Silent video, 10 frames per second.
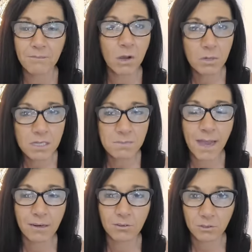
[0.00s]
I've always
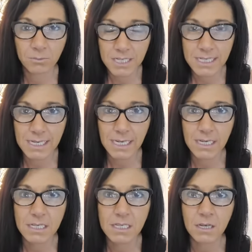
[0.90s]
battled
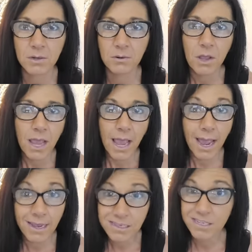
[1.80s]
obesity. So
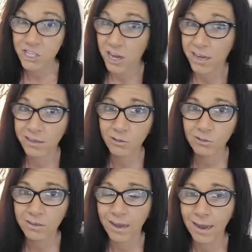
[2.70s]
as a
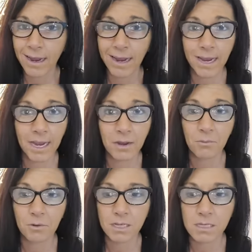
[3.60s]
child, I
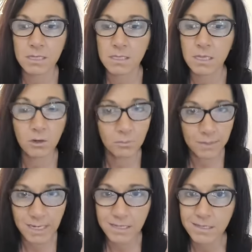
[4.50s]
was
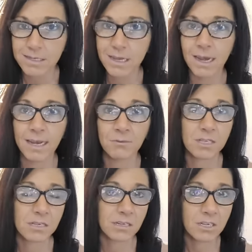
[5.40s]
obese. I
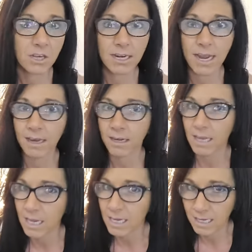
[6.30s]
was not taught how
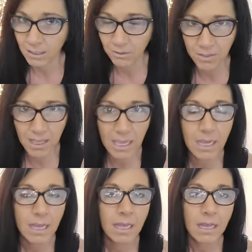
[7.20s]
to eat
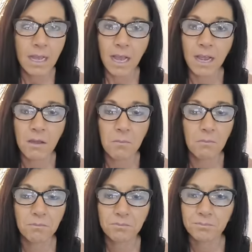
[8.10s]
healthy.
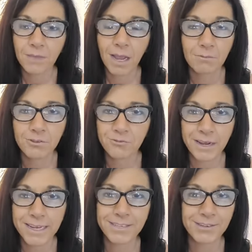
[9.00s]
Um, I was
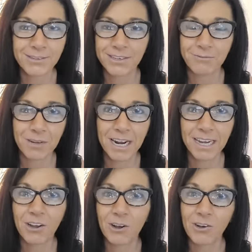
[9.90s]
raised on what
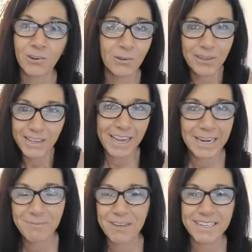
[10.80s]
I call
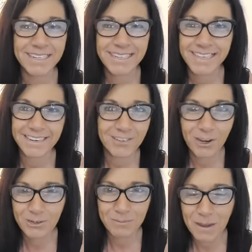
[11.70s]
honey buns and
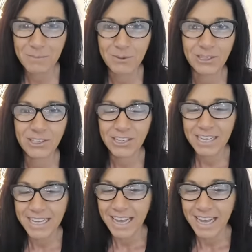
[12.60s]
Dr. Pepper.